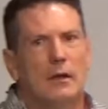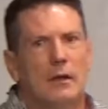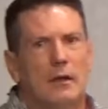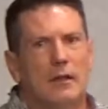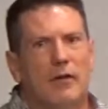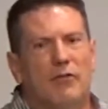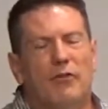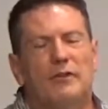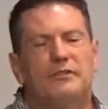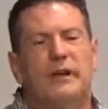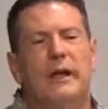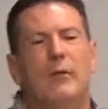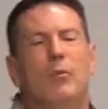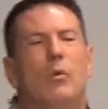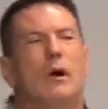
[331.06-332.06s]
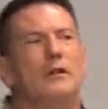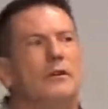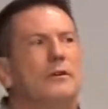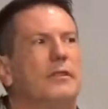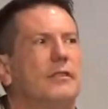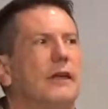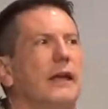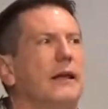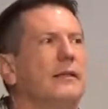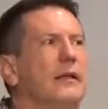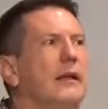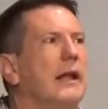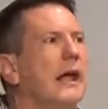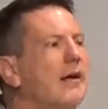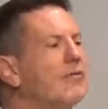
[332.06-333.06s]
Now, friends, one thing
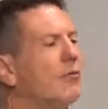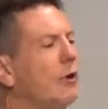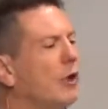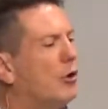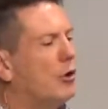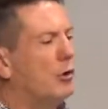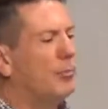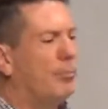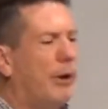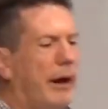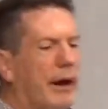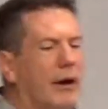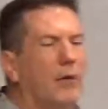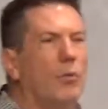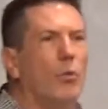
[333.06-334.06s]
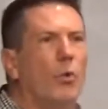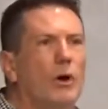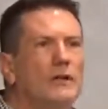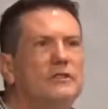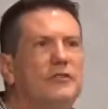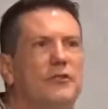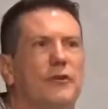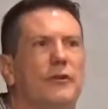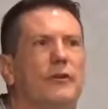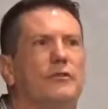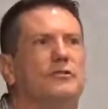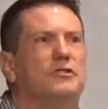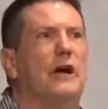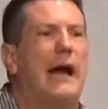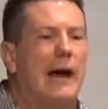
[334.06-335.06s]
that every good parent wants for their
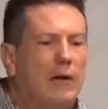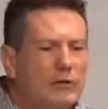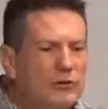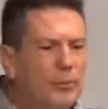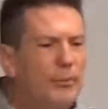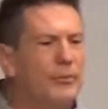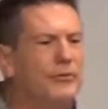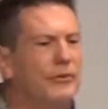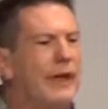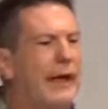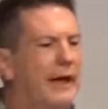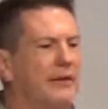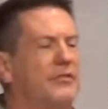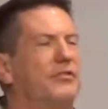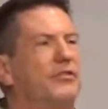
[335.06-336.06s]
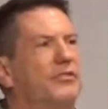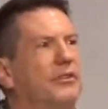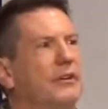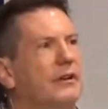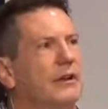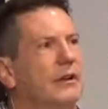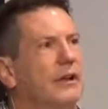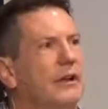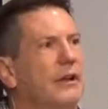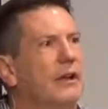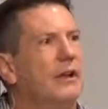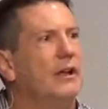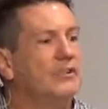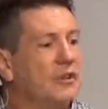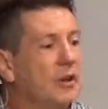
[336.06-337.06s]
child to possess
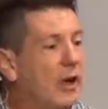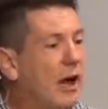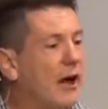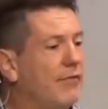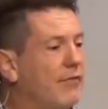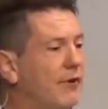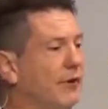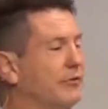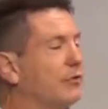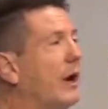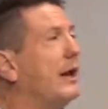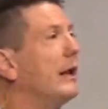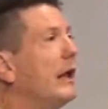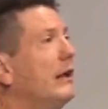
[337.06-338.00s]
is a confidence, right?